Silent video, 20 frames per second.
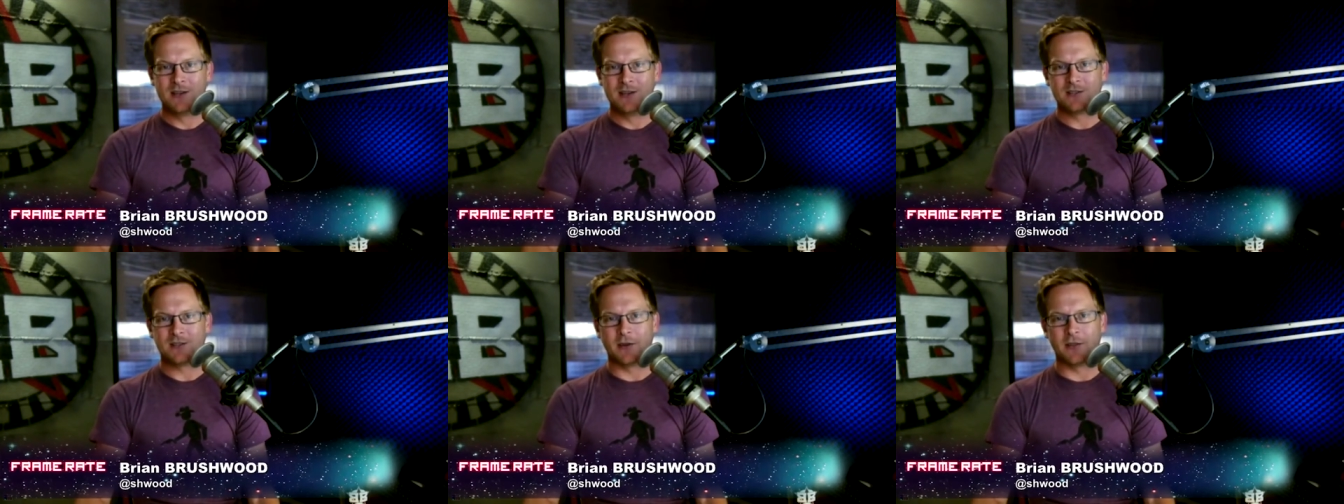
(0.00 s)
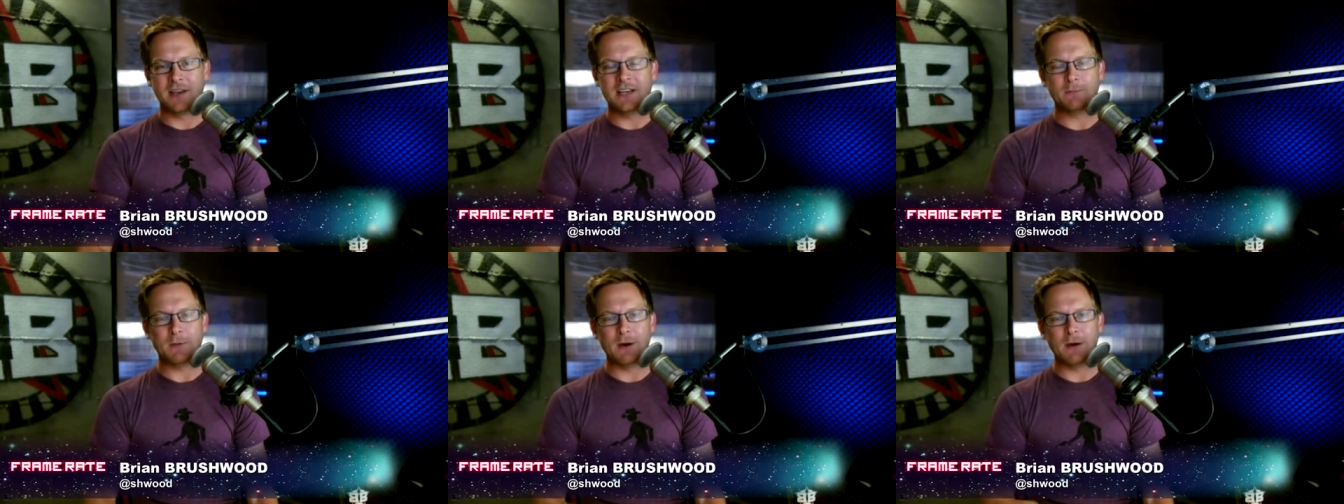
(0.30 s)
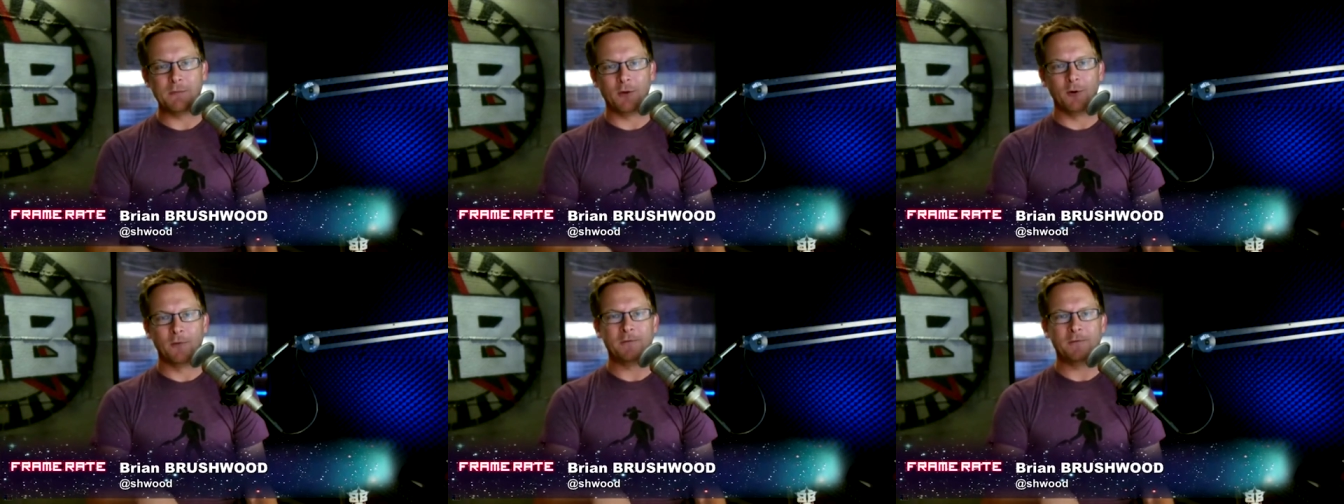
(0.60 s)
so these
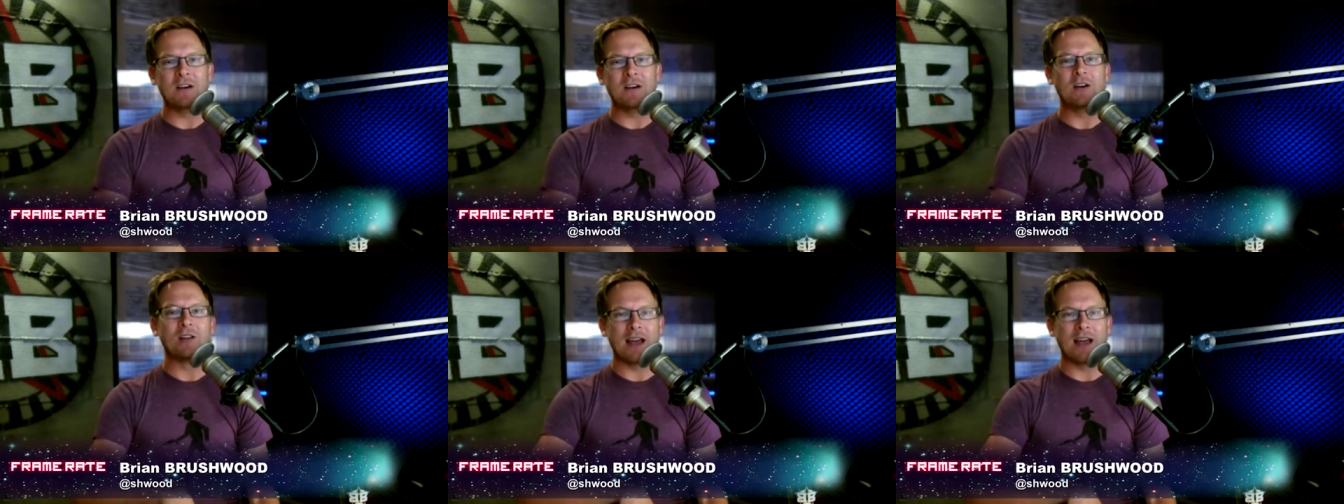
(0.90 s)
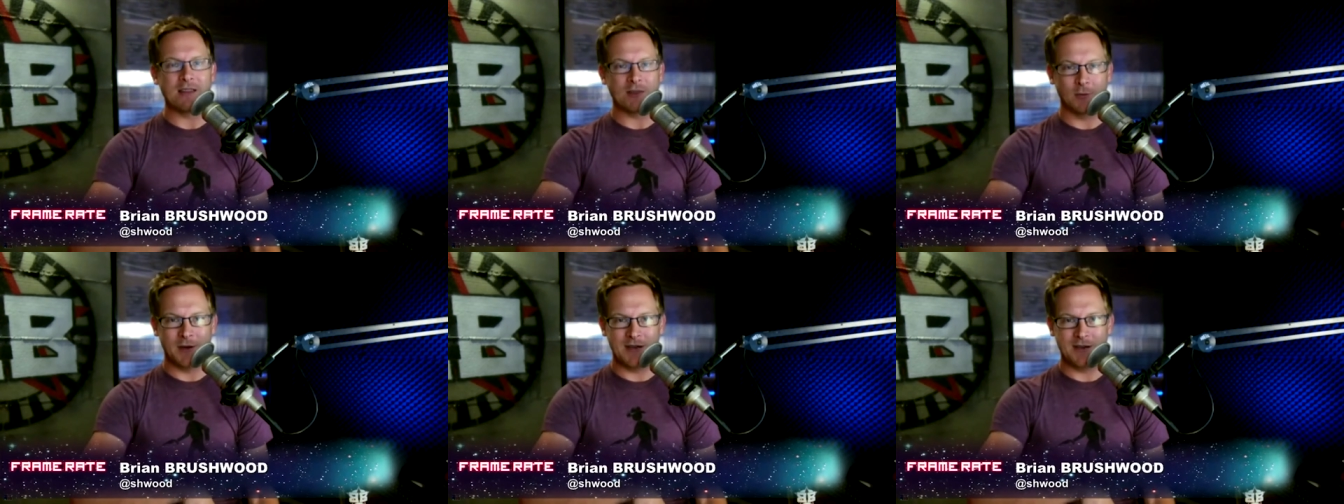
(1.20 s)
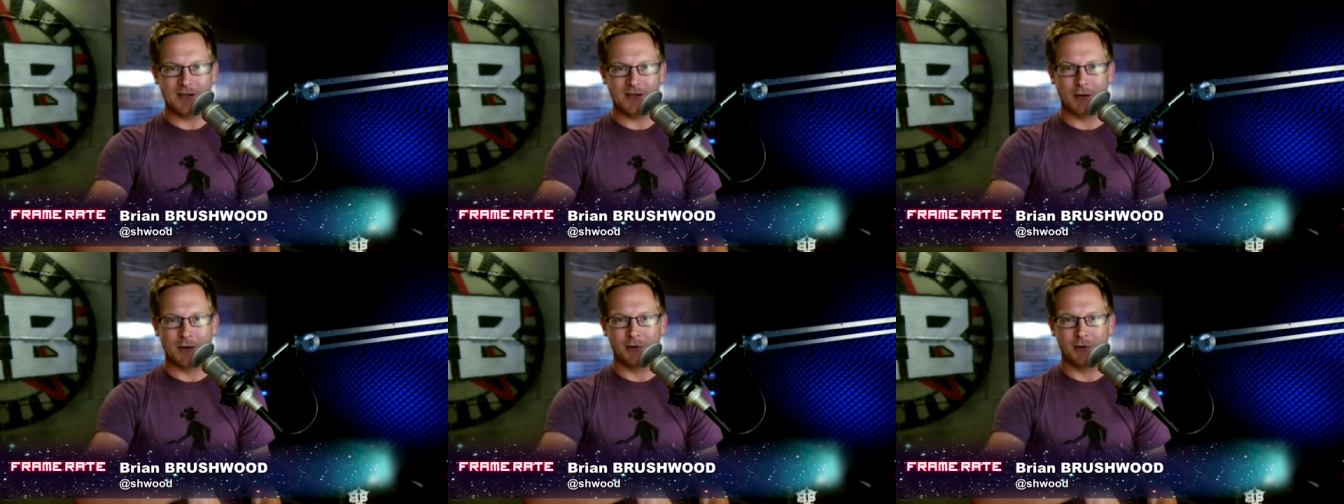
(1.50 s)
people feel like they're
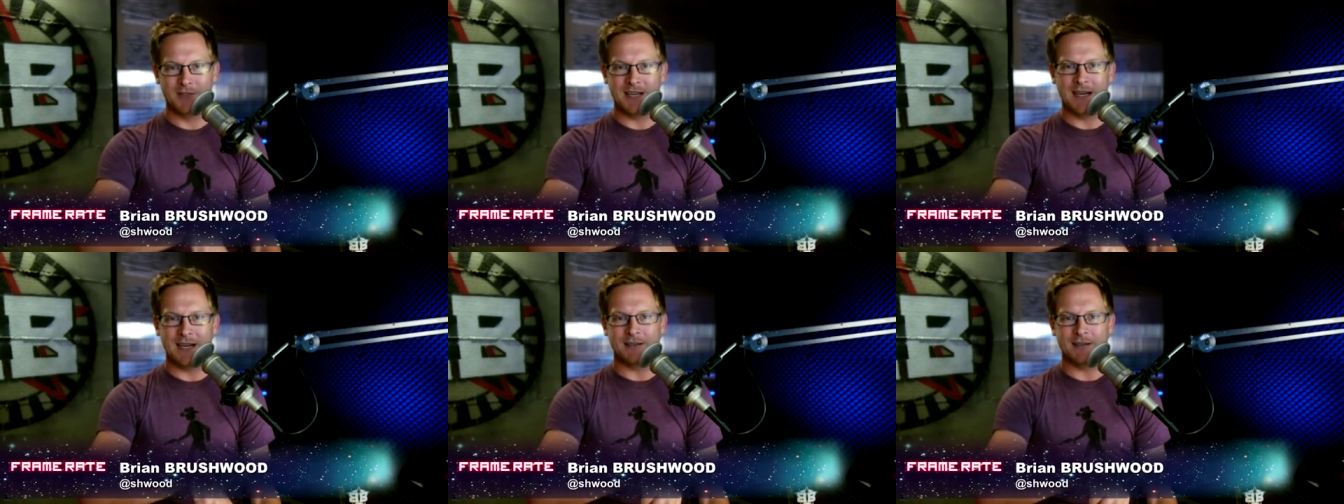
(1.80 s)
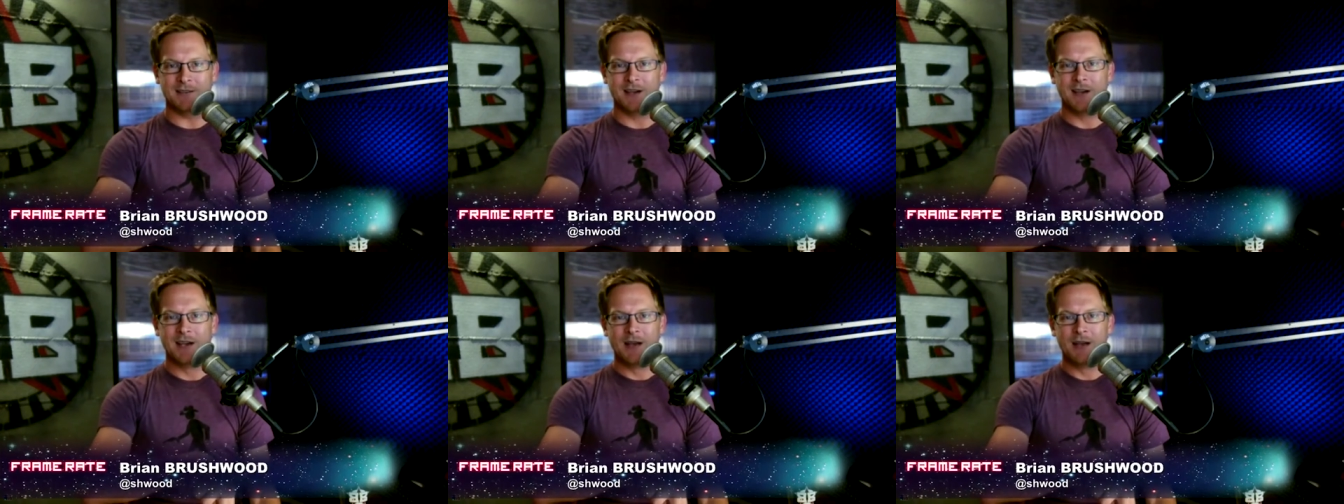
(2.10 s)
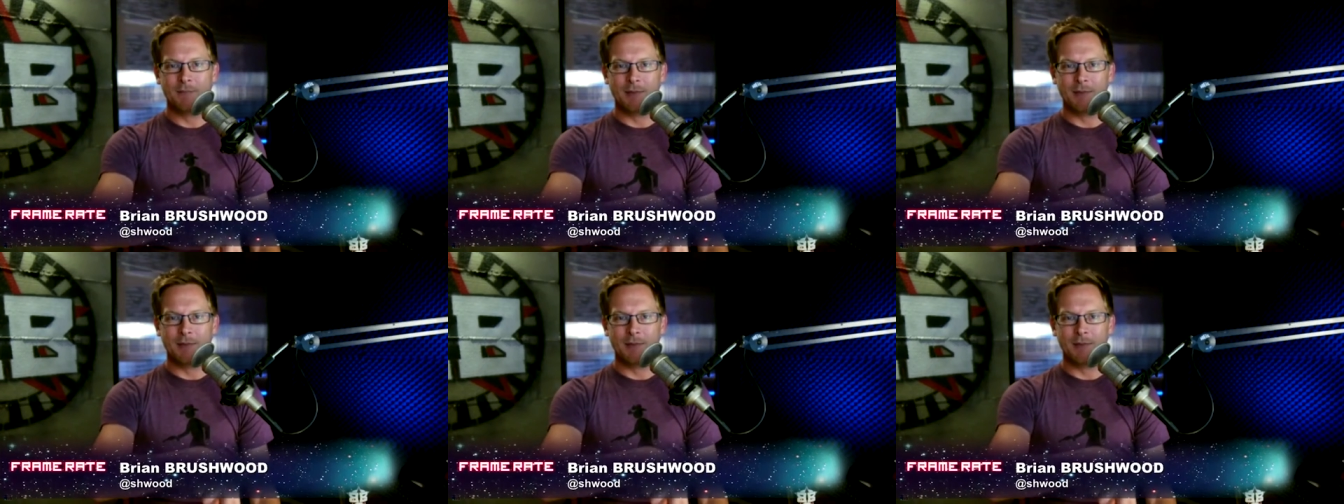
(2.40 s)
being double dinged